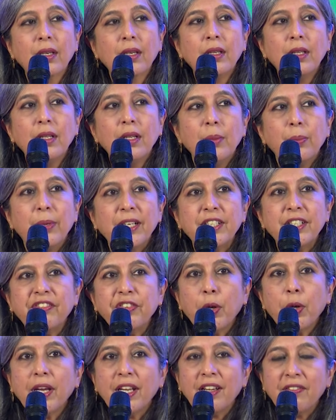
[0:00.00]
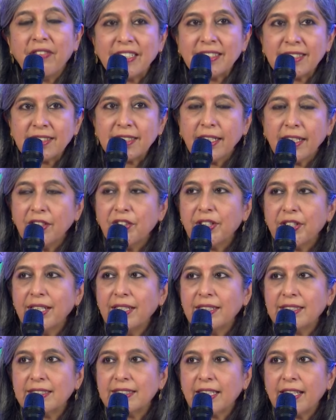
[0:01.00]
But if you're investing in real
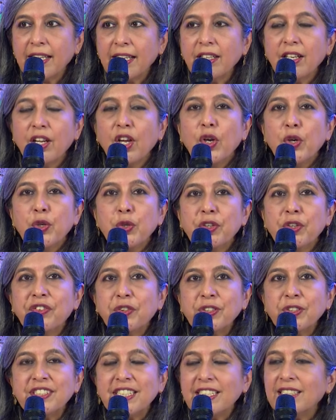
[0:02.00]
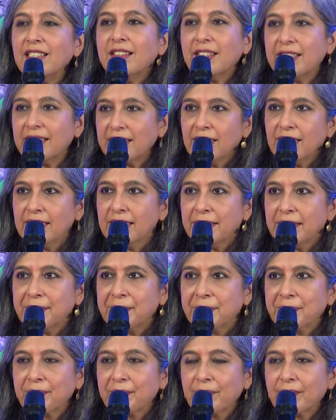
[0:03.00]
estate, you have to see the return
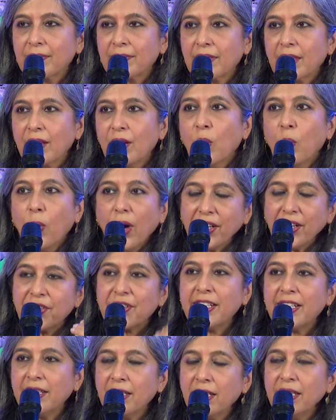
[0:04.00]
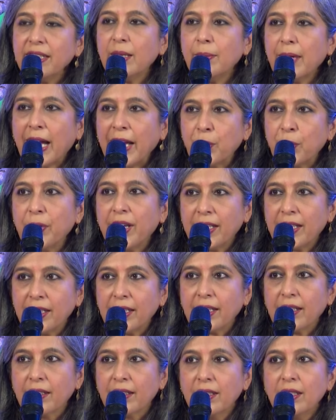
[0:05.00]
what return are you getting?
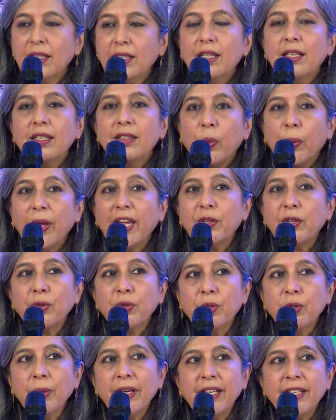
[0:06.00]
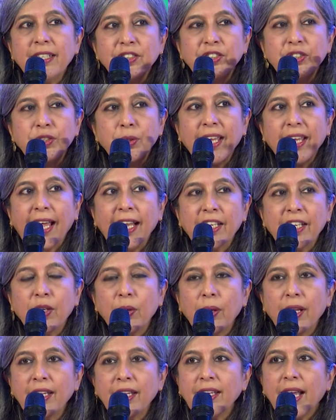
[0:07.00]
The way to do it is to
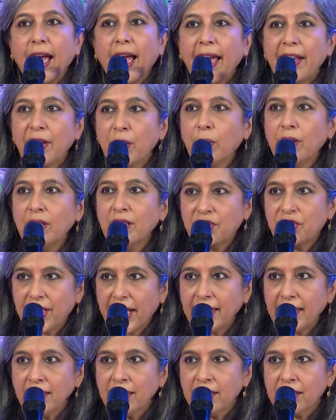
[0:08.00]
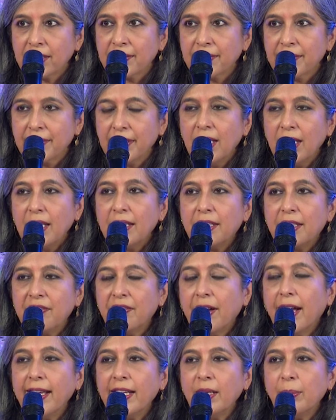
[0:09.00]
calculate annual rent
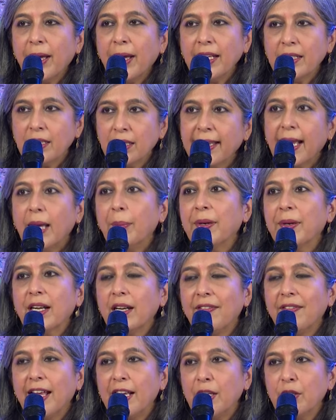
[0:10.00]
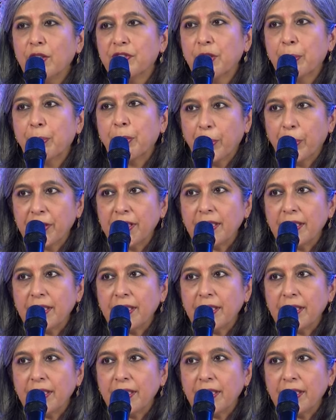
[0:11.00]
divide by the capital value of the property.